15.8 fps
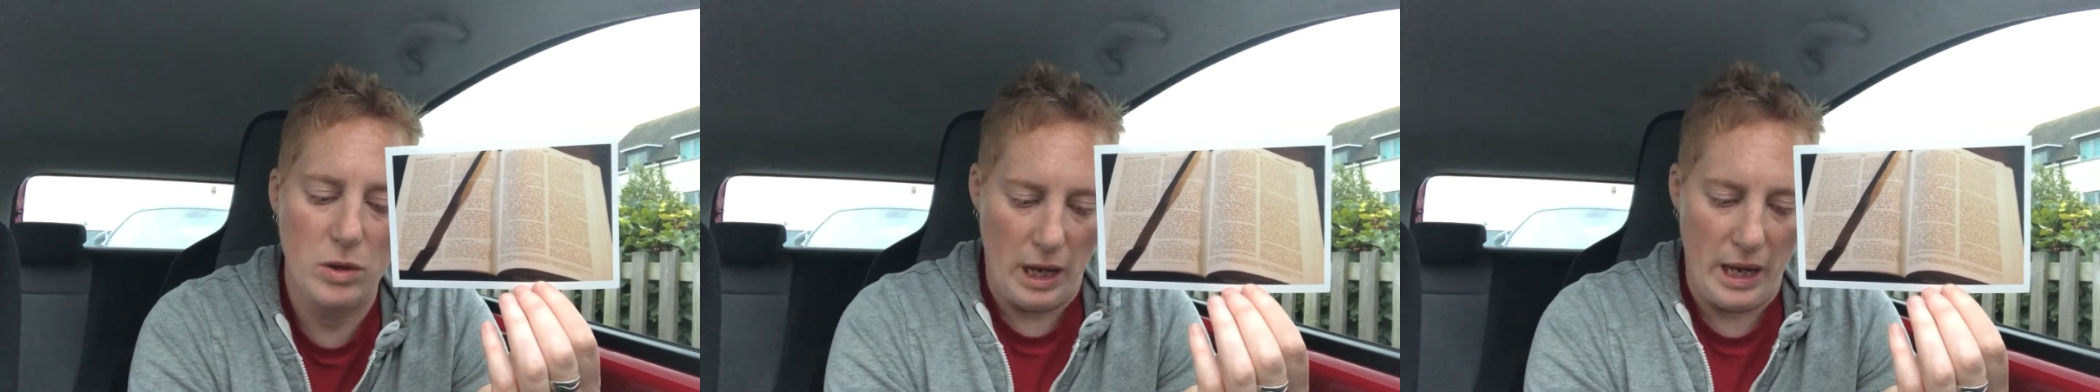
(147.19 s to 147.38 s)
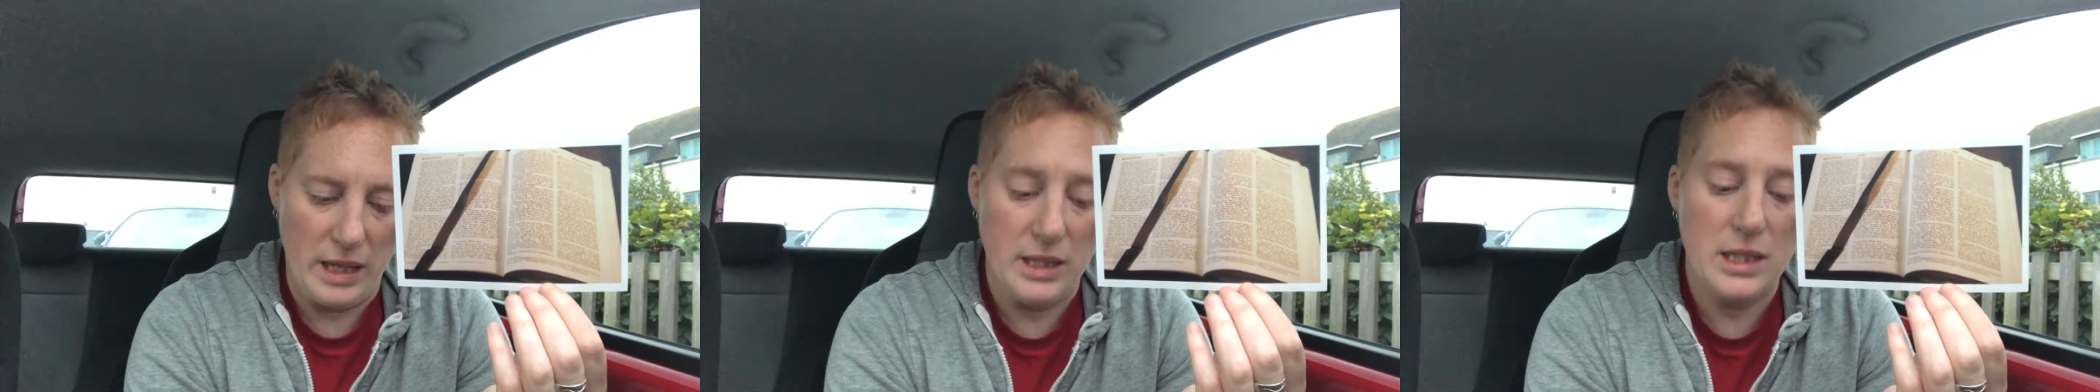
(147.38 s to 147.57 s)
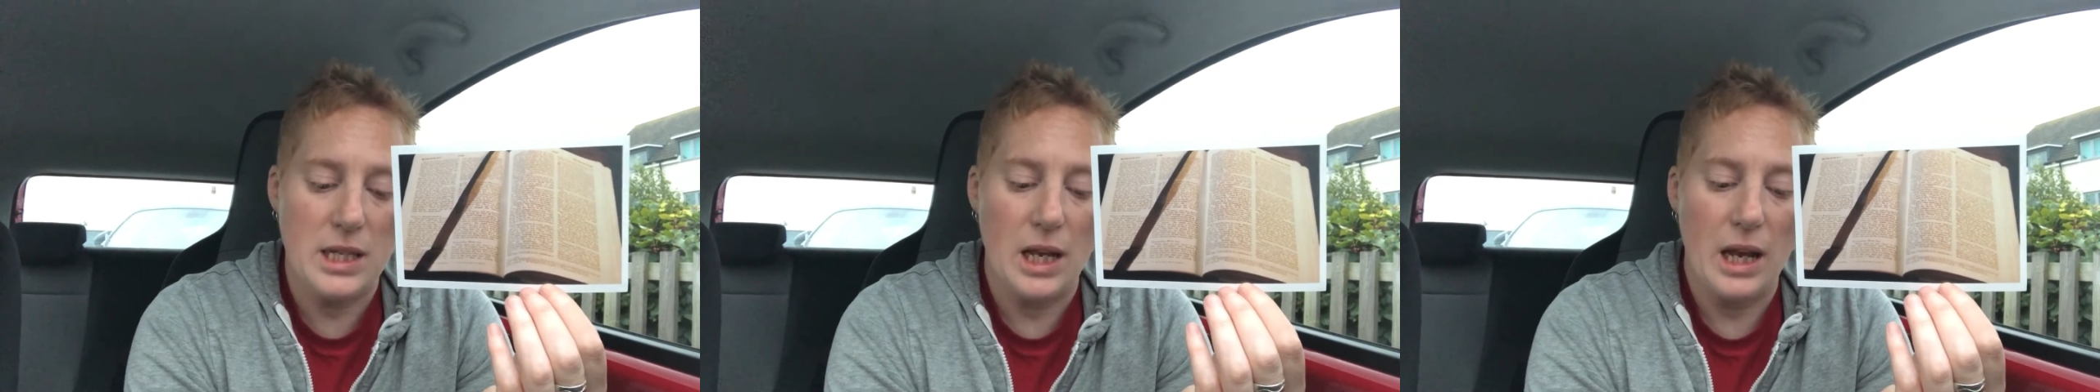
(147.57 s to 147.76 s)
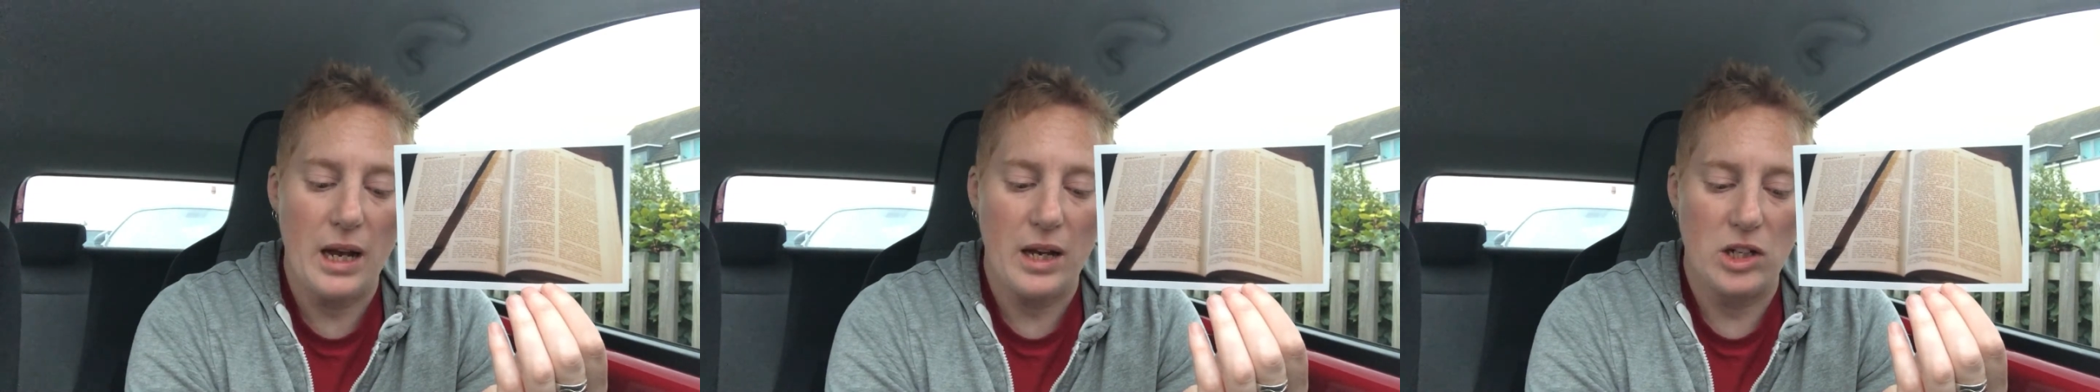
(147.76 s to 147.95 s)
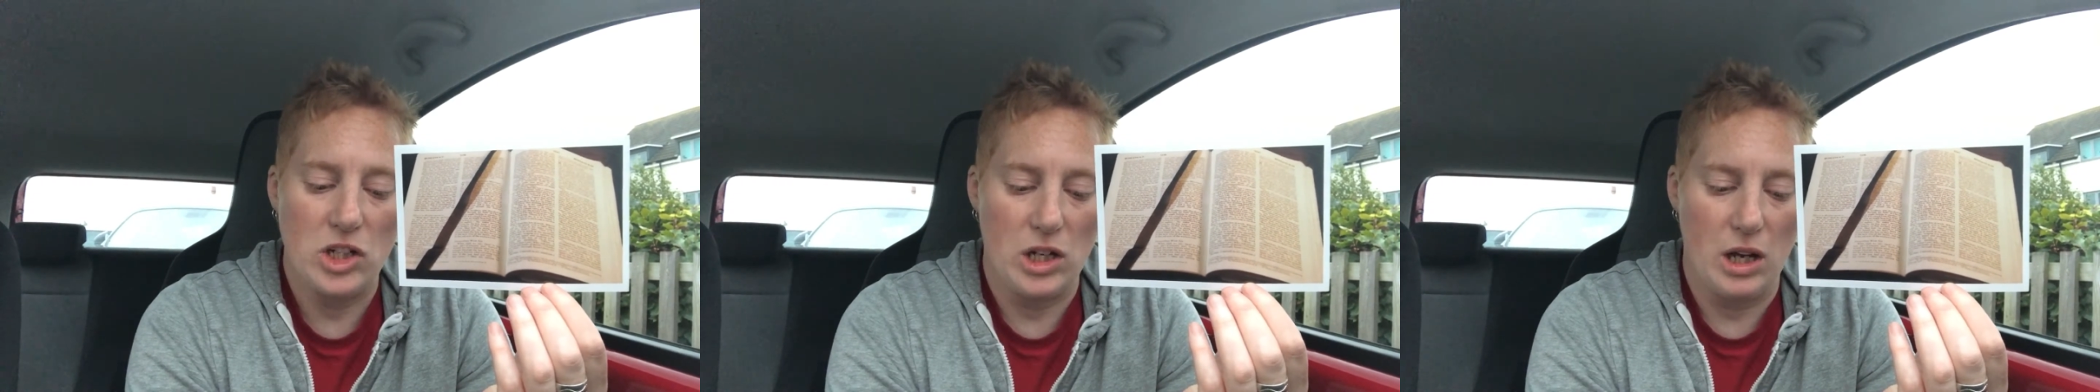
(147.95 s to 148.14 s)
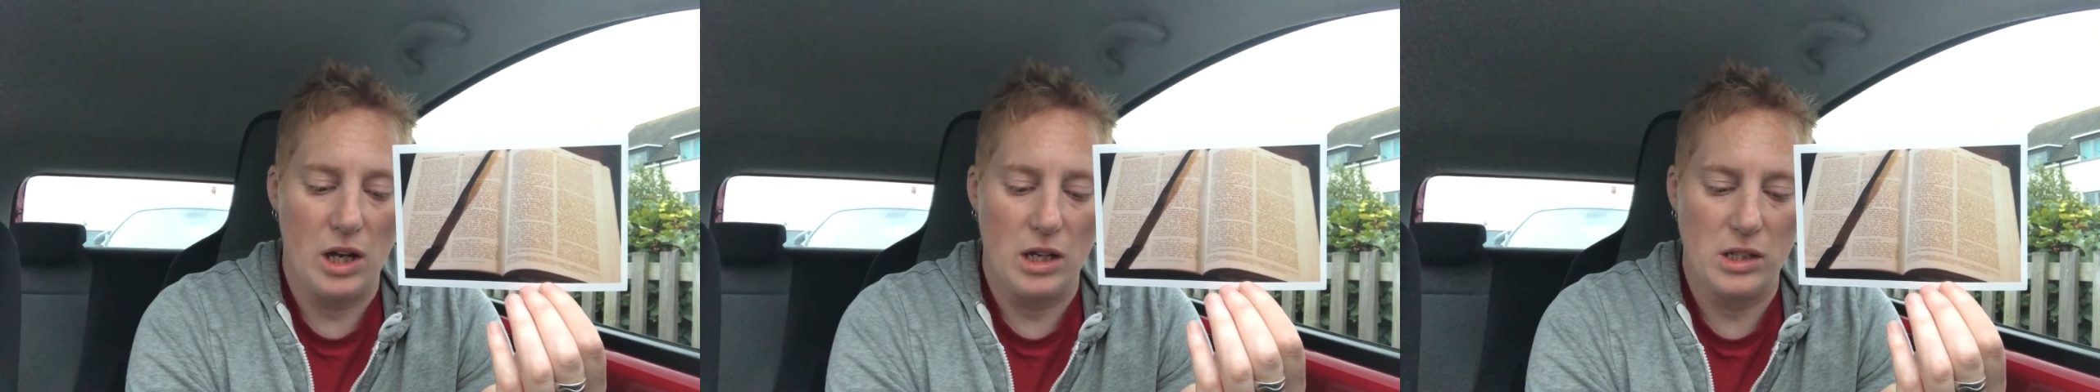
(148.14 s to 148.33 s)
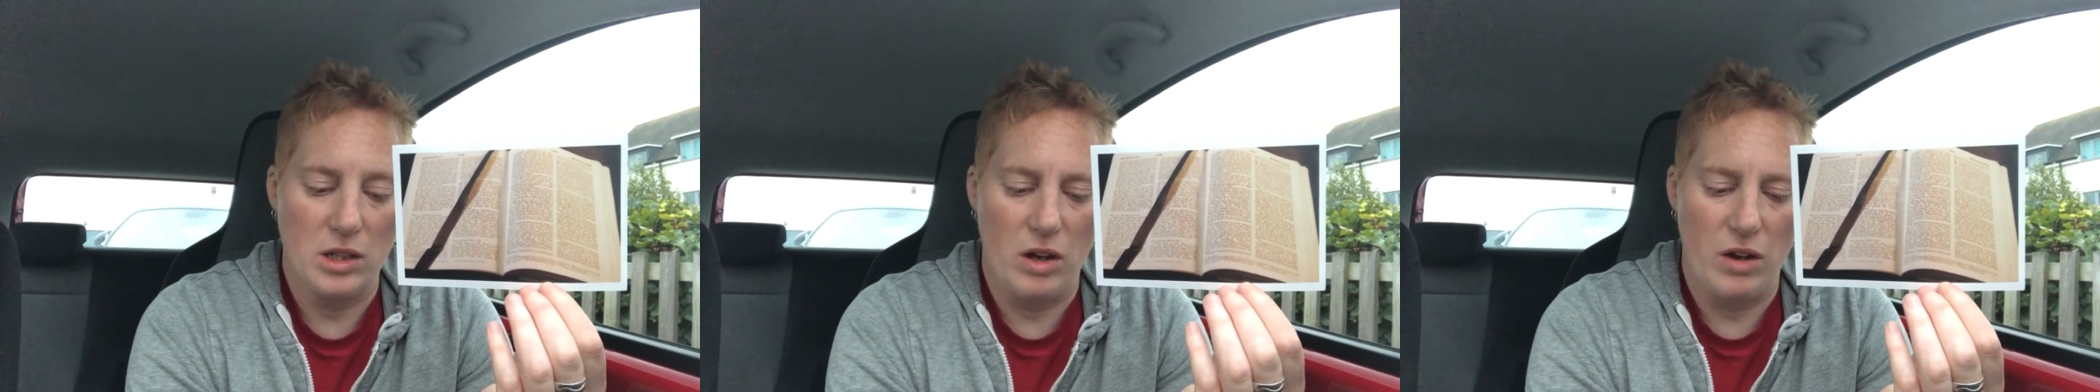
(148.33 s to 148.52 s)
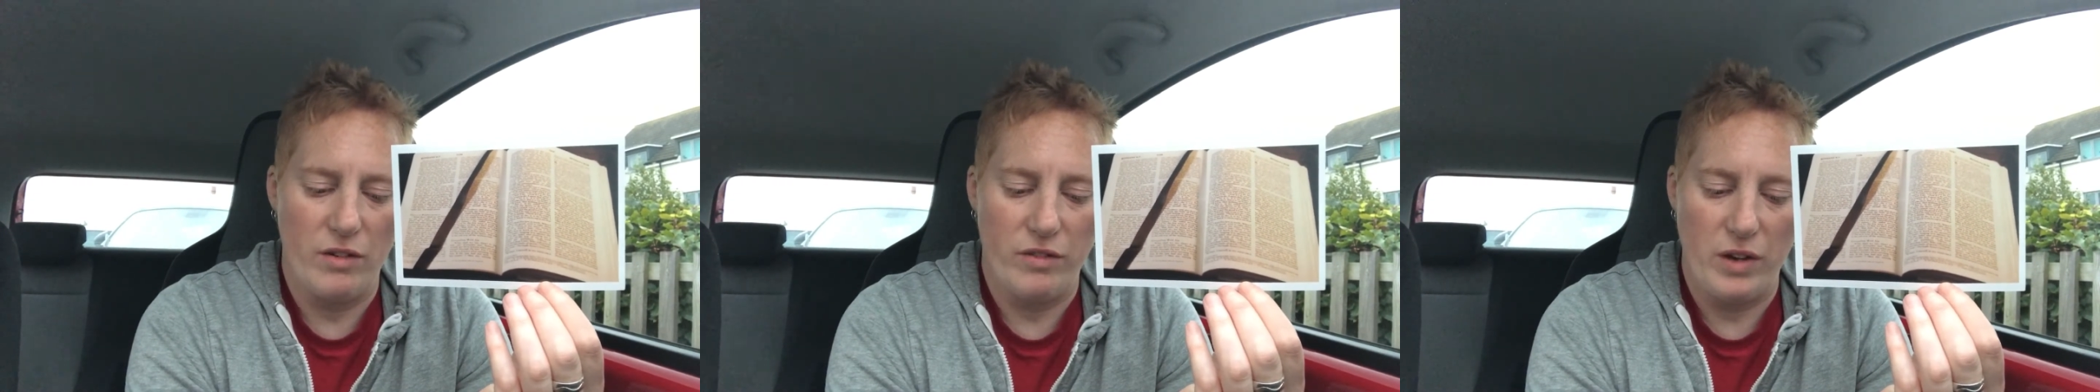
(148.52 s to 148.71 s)
intellectualize
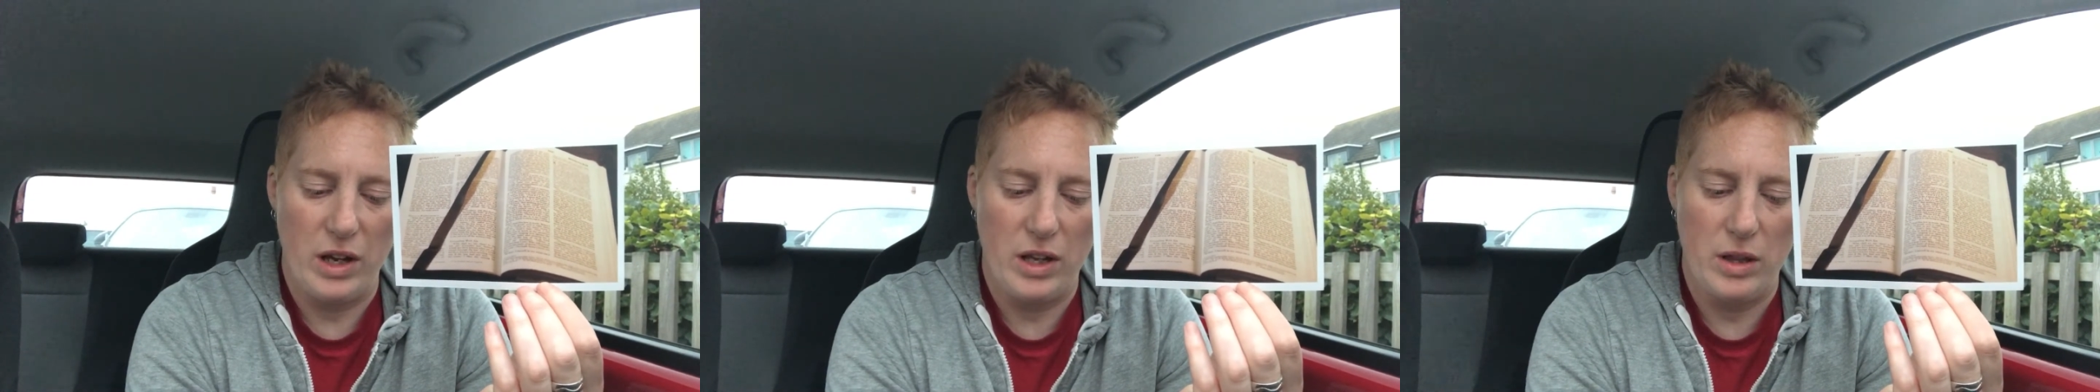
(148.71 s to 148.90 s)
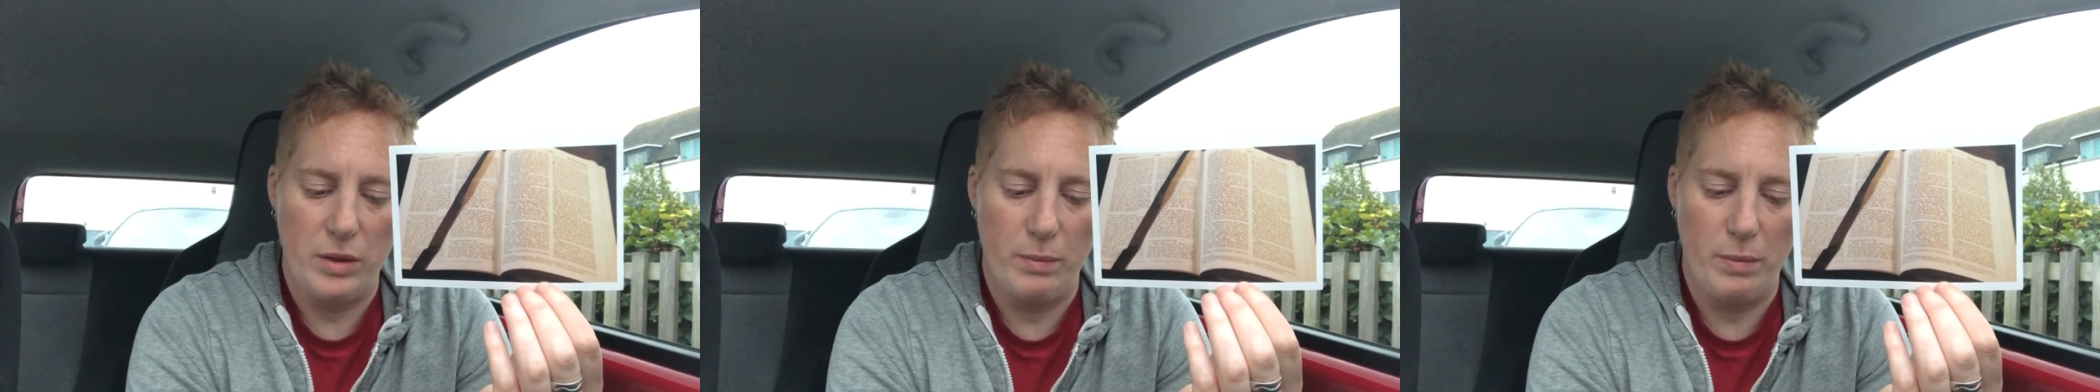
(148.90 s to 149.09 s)
our faith,